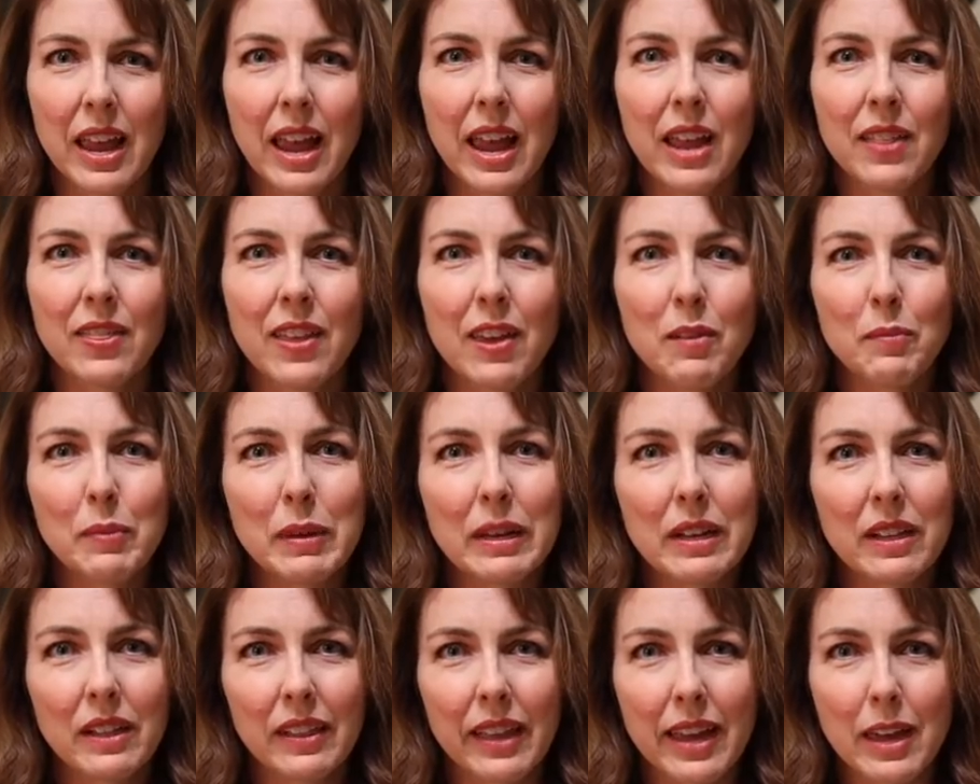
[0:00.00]
and they've
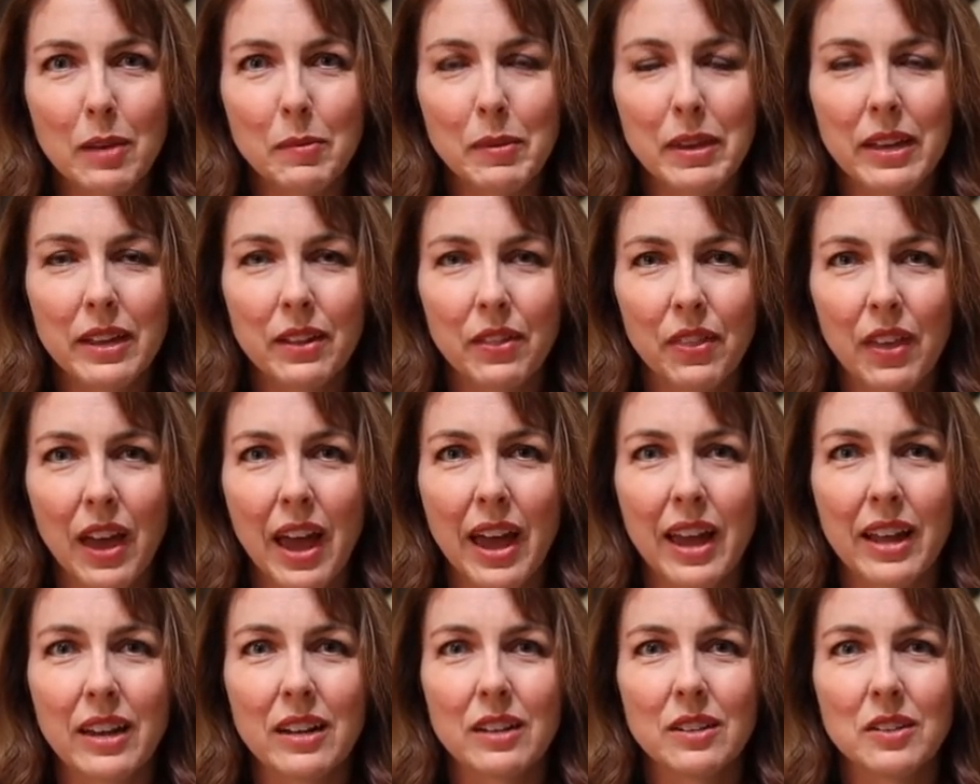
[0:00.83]
been claiming
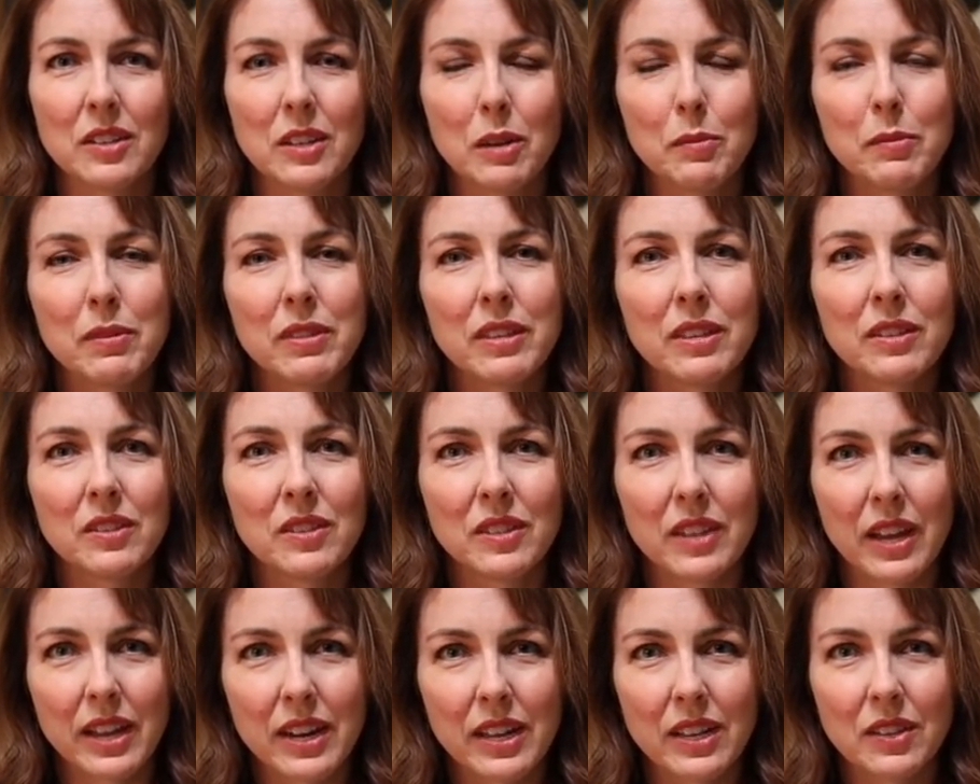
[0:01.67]
that some of the
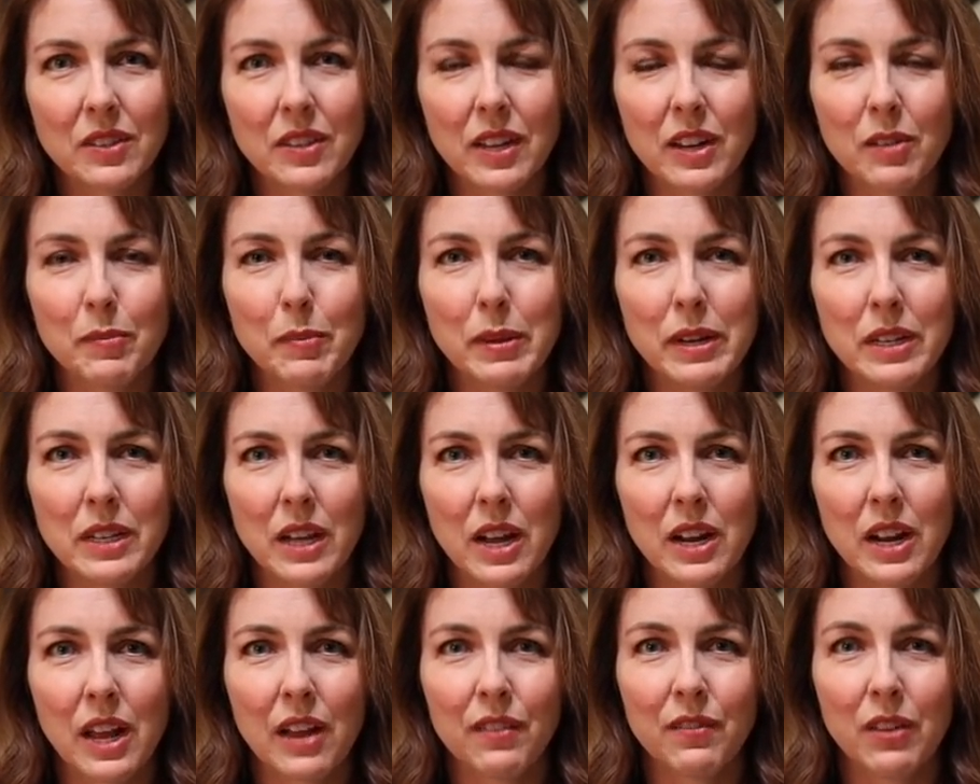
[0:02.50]
studies that have been
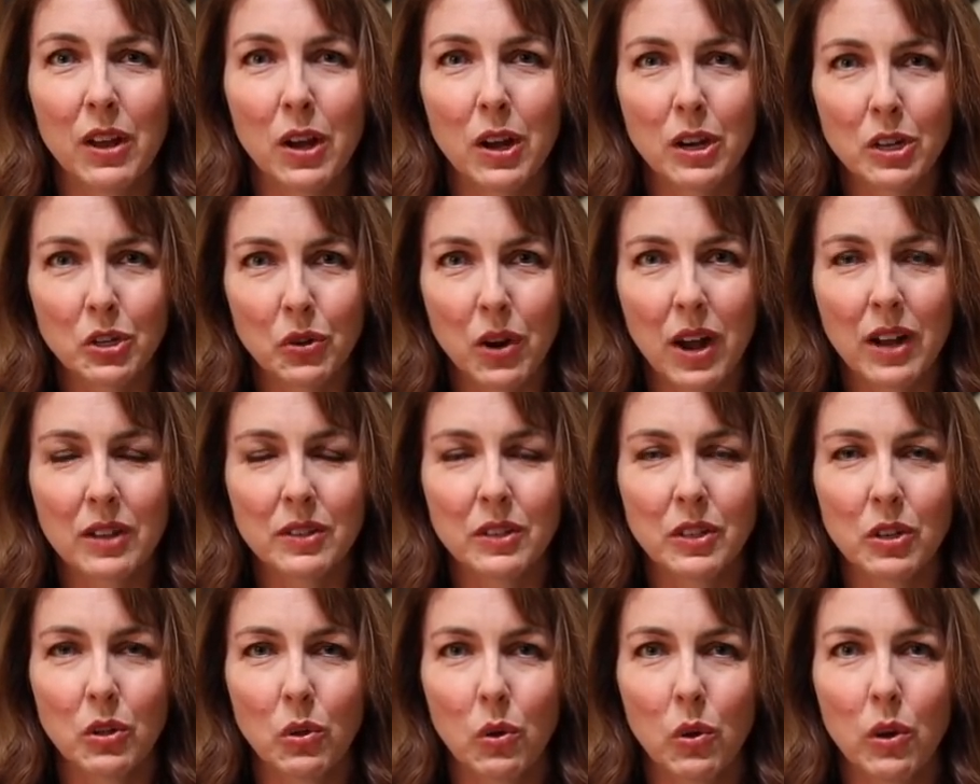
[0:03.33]
done on
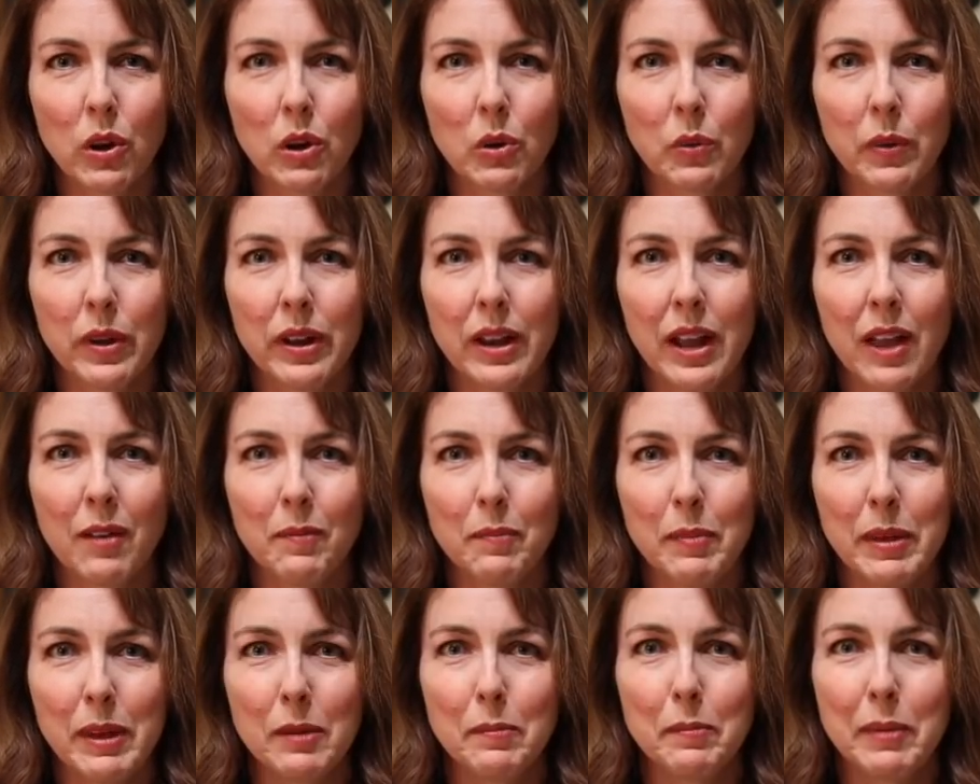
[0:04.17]
hydroxychloroquine have
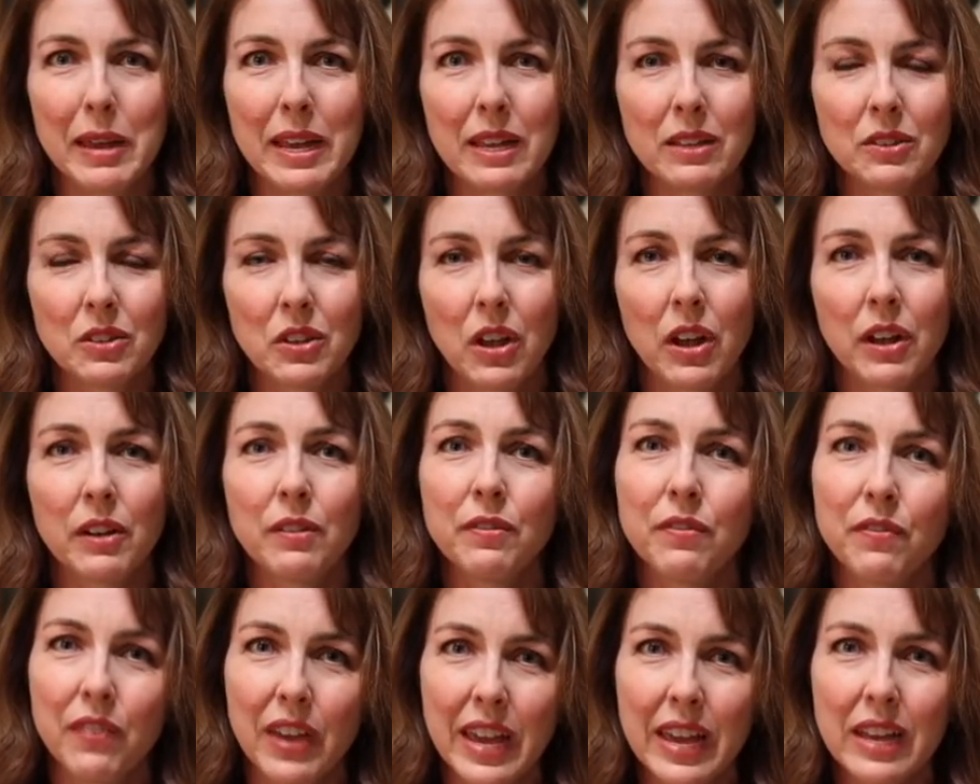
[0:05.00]
been based on
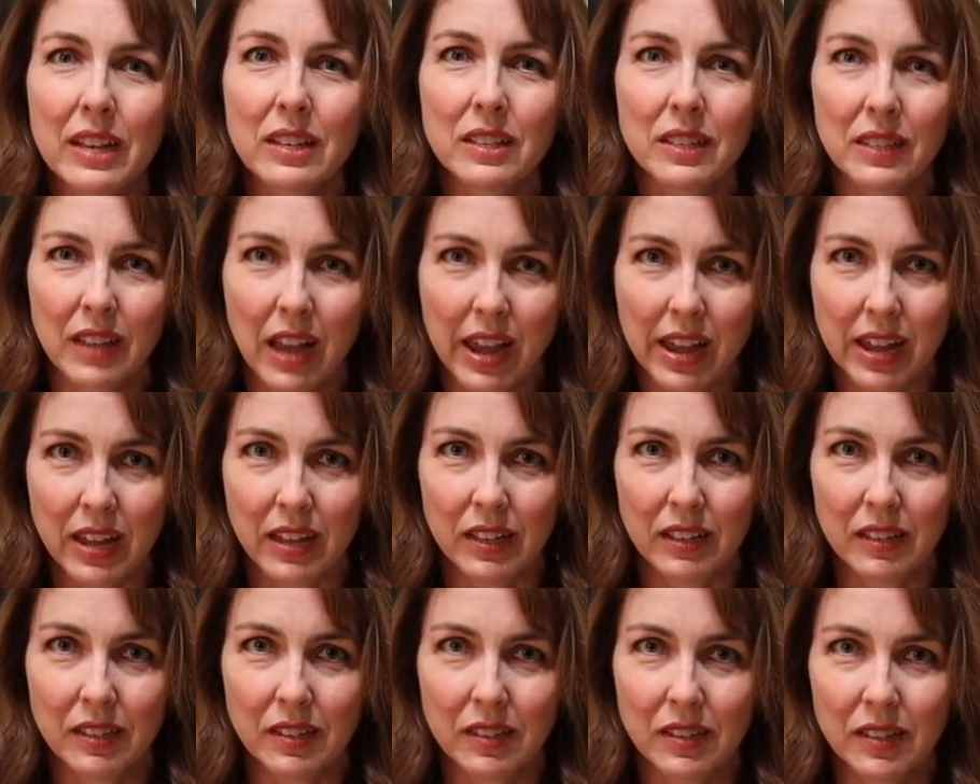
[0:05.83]
fake
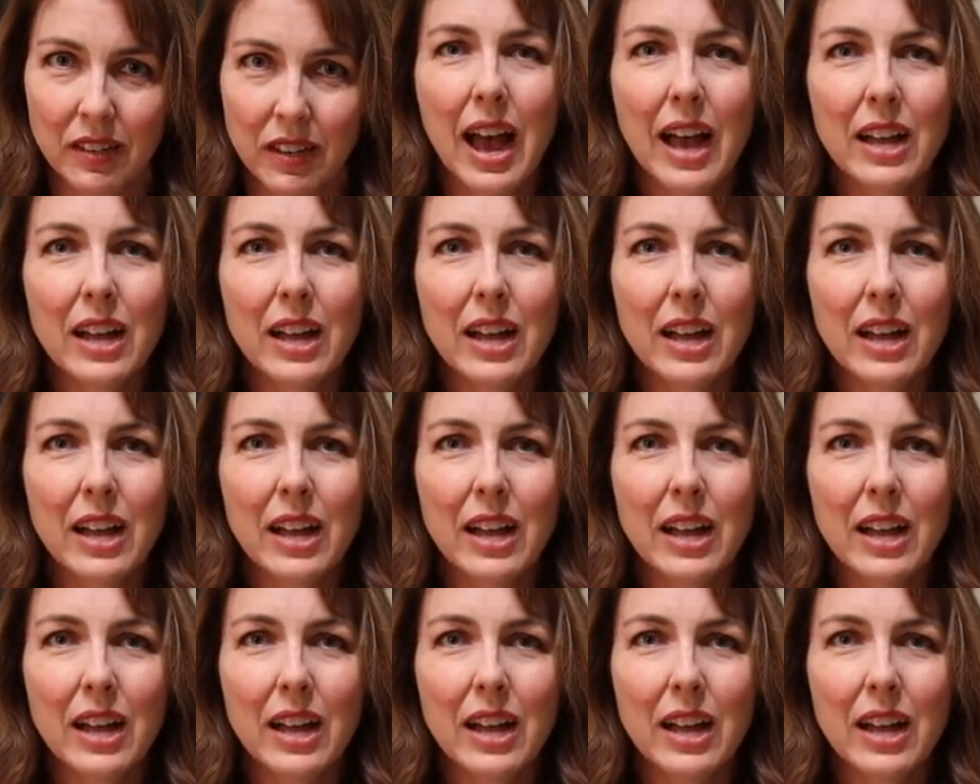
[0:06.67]
science.